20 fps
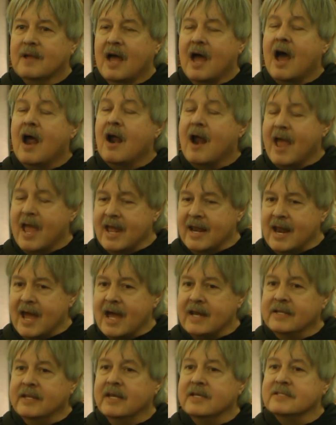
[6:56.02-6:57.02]
I had
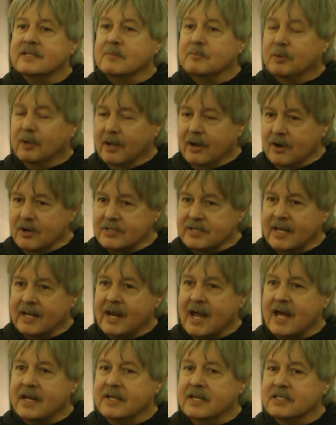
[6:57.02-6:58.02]
ideas and players had
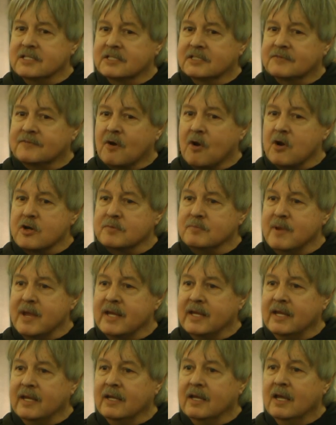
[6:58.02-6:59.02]
ideas as far as
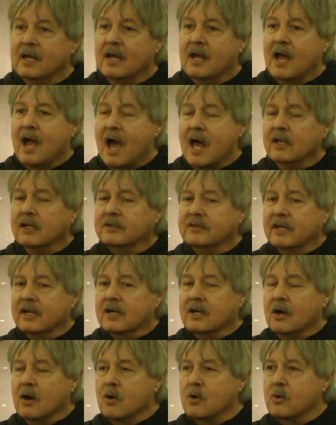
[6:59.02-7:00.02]
making. I looked at
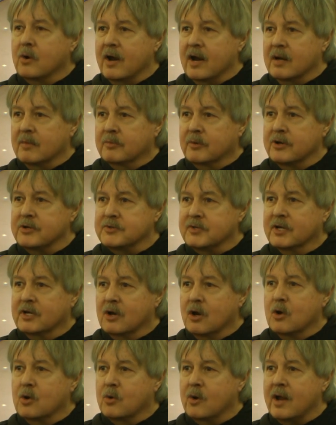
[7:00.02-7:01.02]
a Gold Crown, a Brunswick
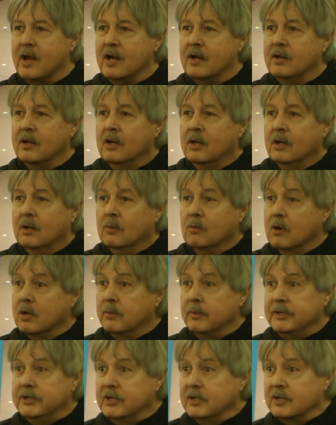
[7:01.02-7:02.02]
Gold Crown. What
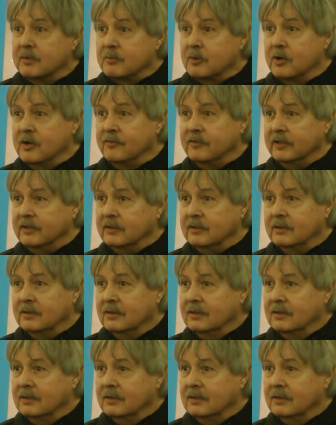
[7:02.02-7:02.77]
can we do to improve it?